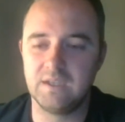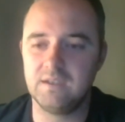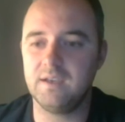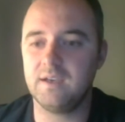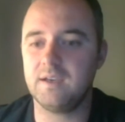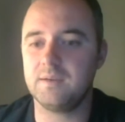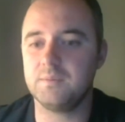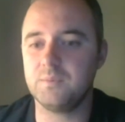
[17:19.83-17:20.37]

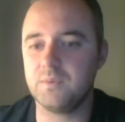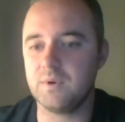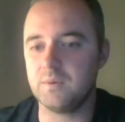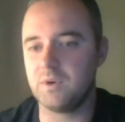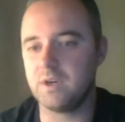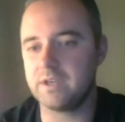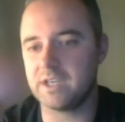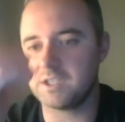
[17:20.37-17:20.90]
yeah
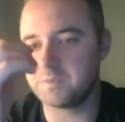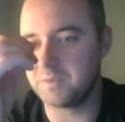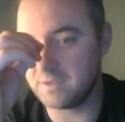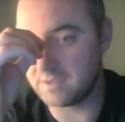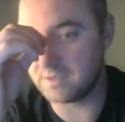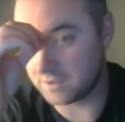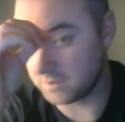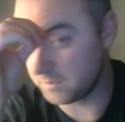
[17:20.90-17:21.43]
work
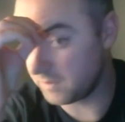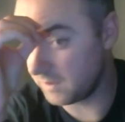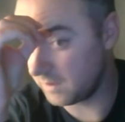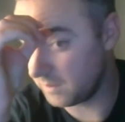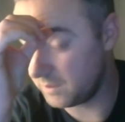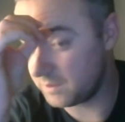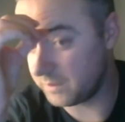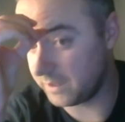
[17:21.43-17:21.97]
experience is something
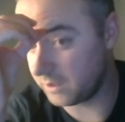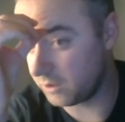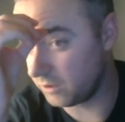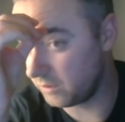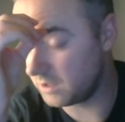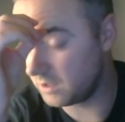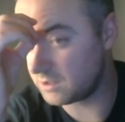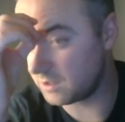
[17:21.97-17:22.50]
that we do
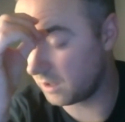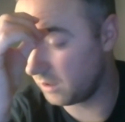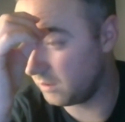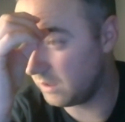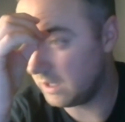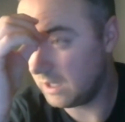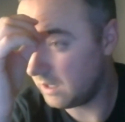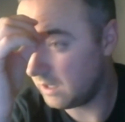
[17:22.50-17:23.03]
encourage so